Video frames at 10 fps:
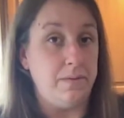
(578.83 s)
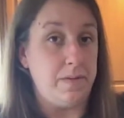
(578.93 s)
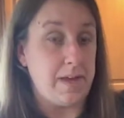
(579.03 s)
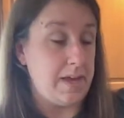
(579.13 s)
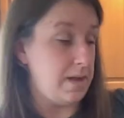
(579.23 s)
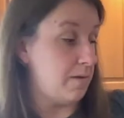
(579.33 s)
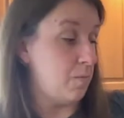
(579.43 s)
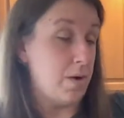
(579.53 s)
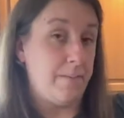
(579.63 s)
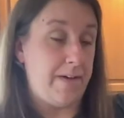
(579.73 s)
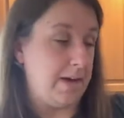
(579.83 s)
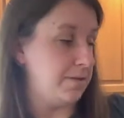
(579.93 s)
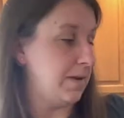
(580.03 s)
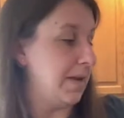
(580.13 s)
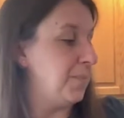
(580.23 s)
the worm
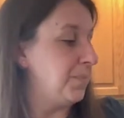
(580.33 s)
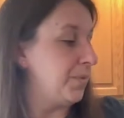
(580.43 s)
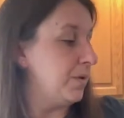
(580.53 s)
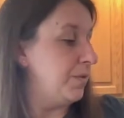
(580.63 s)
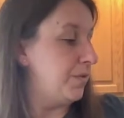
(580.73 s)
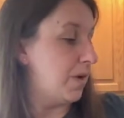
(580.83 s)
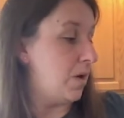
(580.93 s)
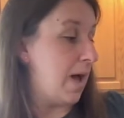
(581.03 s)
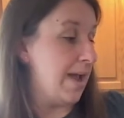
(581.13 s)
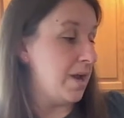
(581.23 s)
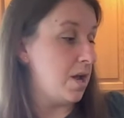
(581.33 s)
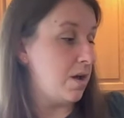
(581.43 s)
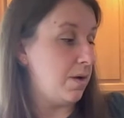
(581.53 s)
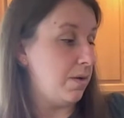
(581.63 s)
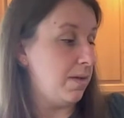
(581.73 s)
factory. So I
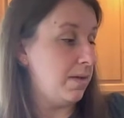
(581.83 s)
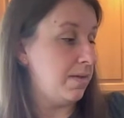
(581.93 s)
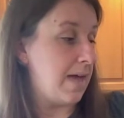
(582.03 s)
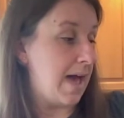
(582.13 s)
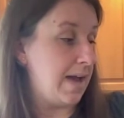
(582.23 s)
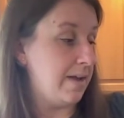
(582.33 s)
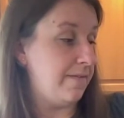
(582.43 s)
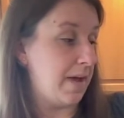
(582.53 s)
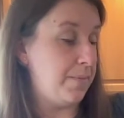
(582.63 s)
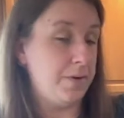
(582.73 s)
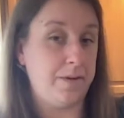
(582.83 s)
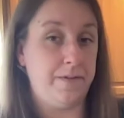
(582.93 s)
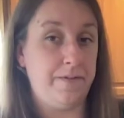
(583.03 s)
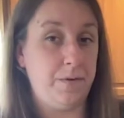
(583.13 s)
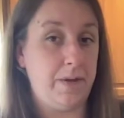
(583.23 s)
know that if I put the
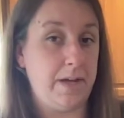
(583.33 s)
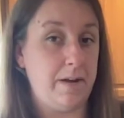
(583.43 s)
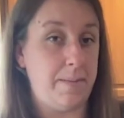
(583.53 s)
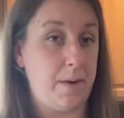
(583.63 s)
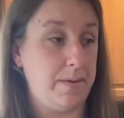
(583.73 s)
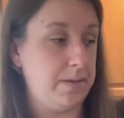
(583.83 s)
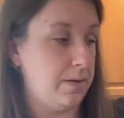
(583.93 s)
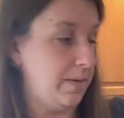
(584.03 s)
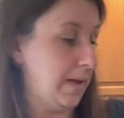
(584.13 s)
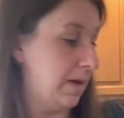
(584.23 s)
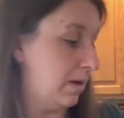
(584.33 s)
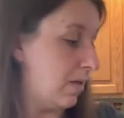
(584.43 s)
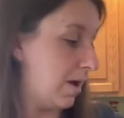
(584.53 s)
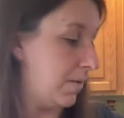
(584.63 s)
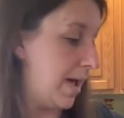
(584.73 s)
food here, I'm always going in a
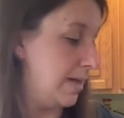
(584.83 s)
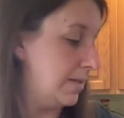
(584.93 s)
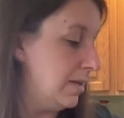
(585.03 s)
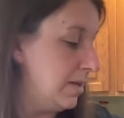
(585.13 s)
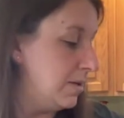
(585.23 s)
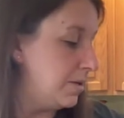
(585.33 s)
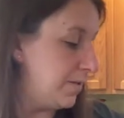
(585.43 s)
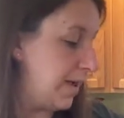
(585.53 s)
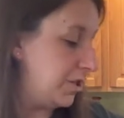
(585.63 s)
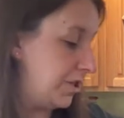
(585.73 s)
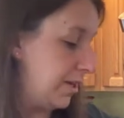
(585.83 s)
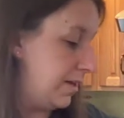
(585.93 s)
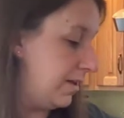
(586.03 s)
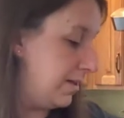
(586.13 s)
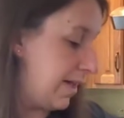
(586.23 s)
clockwise
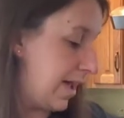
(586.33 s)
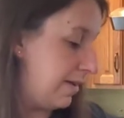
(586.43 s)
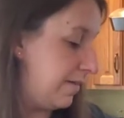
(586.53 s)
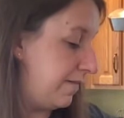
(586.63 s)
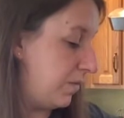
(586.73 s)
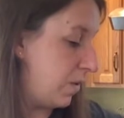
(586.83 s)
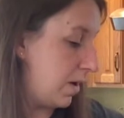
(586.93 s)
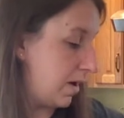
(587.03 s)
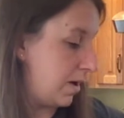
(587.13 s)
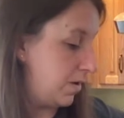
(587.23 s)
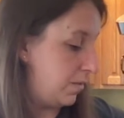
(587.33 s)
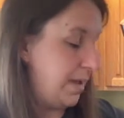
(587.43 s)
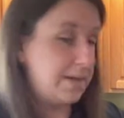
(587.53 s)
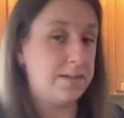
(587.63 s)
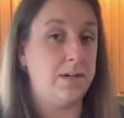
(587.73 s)
direction. That 4
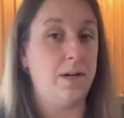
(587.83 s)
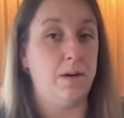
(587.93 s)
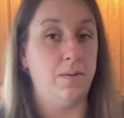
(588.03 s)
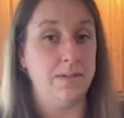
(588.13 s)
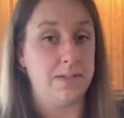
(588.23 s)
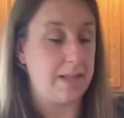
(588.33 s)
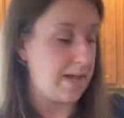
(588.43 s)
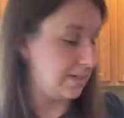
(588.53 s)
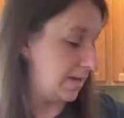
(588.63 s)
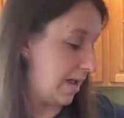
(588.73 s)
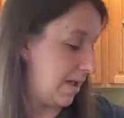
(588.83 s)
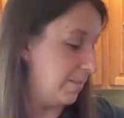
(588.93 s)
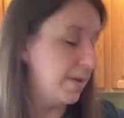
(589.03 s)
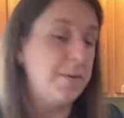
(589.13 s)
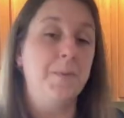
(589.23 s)
weeks ago was the last time
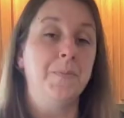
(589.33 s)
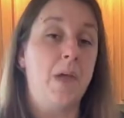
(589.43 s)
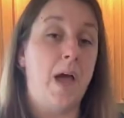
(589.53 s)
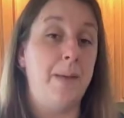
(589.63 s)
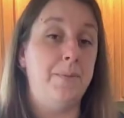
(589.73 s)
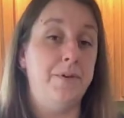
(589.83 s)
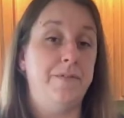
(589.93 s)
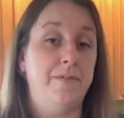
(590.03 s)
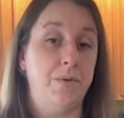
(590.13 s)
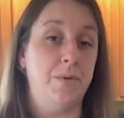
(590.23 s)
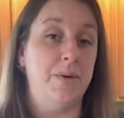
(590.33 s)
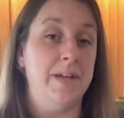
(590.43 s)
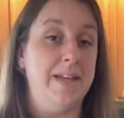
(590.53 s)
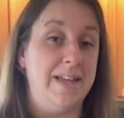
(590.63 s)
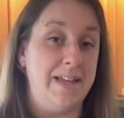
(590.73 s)
I put food
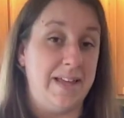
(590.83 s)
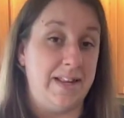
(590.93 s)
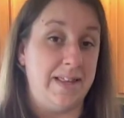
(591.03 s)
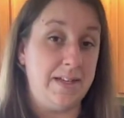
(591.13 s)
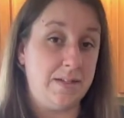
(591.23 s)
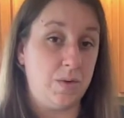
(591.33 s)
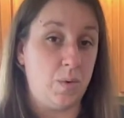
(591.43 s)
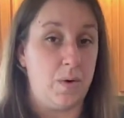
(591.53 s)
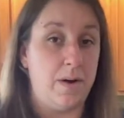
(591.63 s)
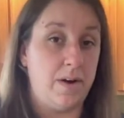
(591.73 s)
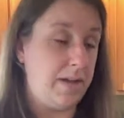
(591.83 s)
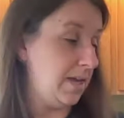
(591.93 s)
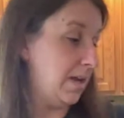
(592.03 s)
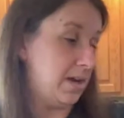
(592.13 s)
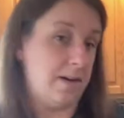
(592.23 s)
in this corner
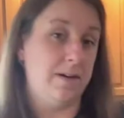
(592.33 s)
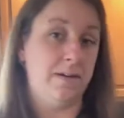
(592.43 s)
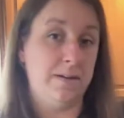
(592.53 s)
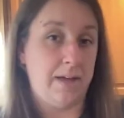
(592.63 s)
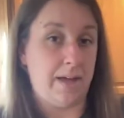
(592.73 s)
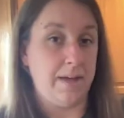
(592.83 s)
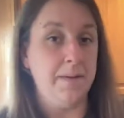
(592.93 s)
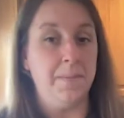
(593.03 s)
here, okay?